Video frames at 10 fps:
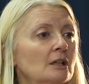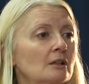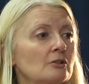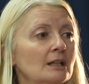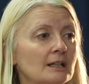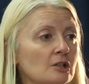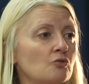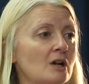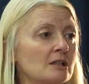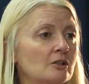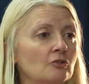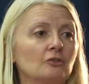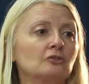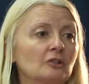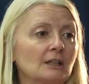Because unless you ask, you're
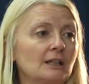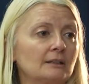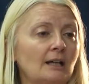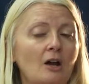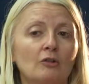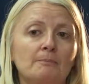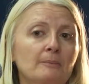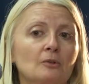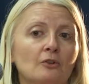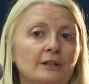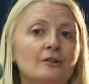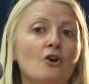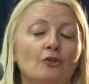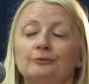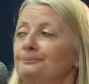not going to get. How are people going to
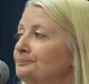know?